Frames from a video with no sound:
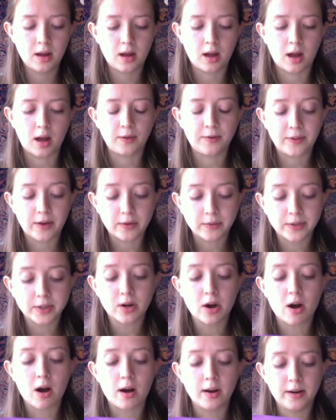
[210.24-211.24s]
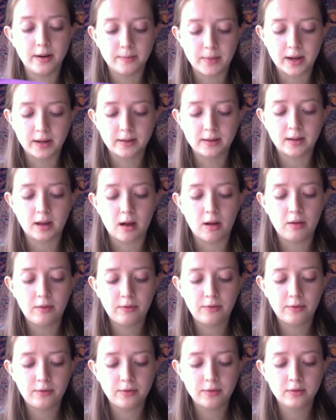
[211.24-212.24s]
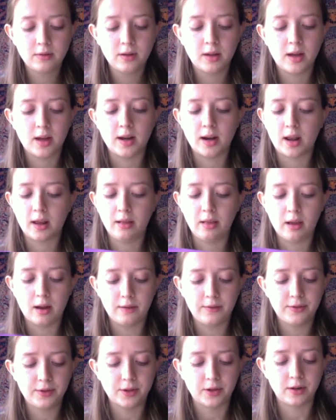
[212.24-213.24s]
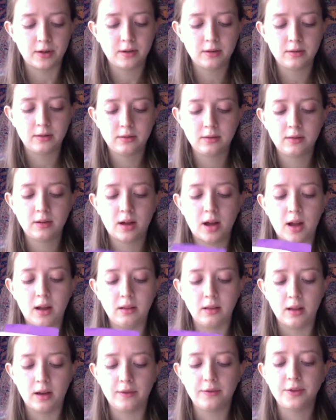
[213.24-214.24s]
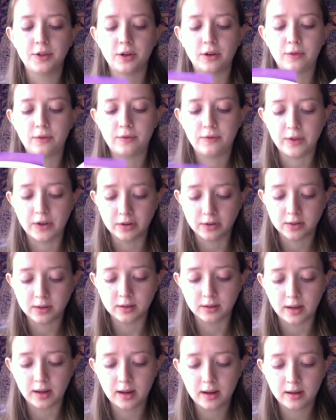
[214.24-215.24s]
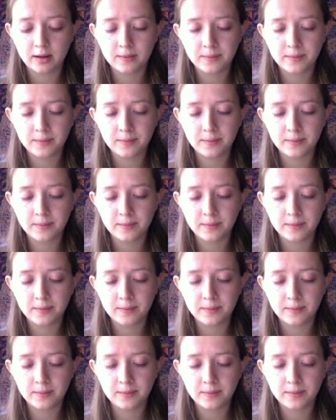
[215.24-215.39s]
"I found God in myself, and I loved her. I loved her fiercely."